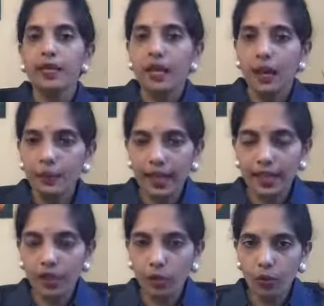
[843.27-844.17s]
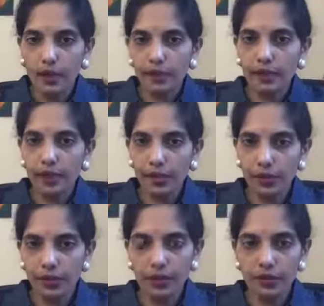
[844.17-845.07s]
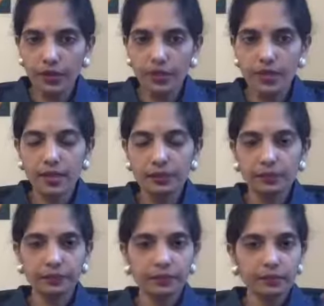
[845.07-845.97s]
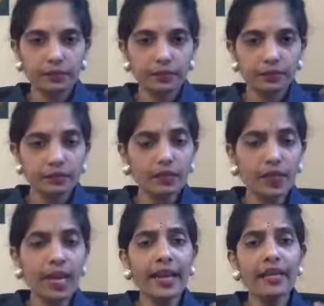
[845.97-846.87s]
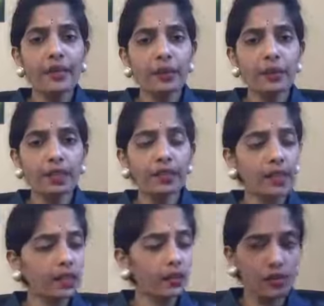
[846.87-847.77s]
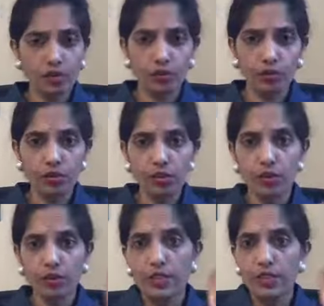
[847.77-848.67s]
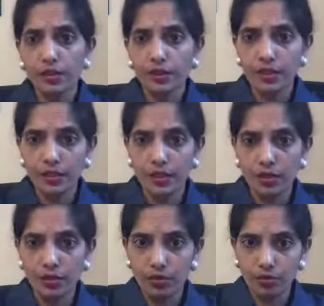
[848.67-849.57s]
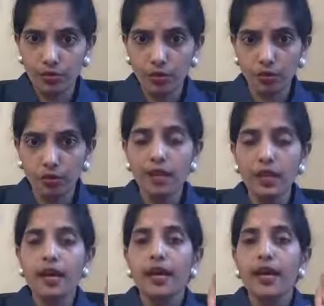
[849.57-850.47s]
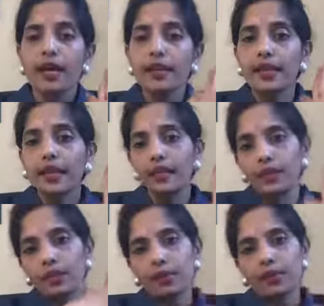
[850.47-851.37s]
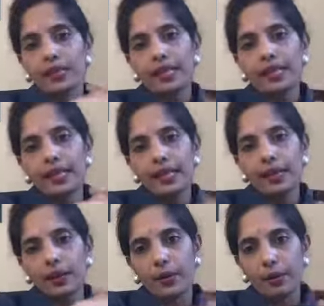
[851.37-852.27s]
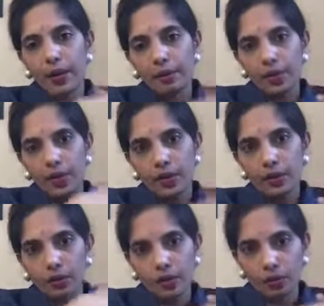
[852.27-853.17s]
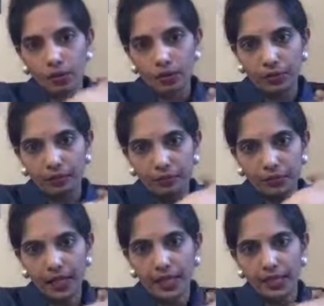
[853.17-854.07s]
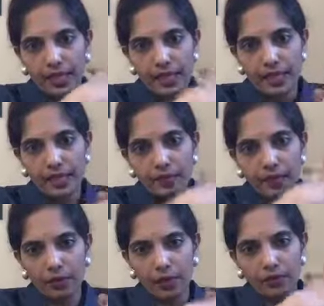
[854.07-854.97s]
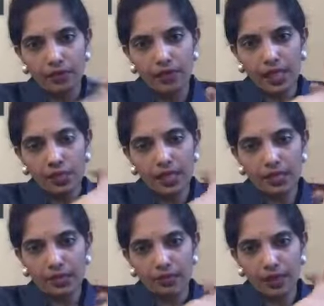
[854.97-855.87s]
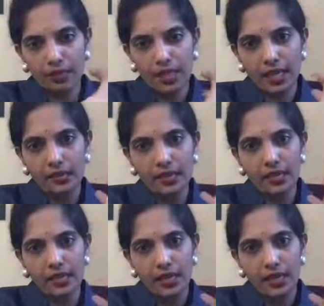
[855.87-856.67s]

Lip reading: applying oil in your ears and oiling your soles. So consider this is your sole. Then you really rub your sole like this about 50 to 75 times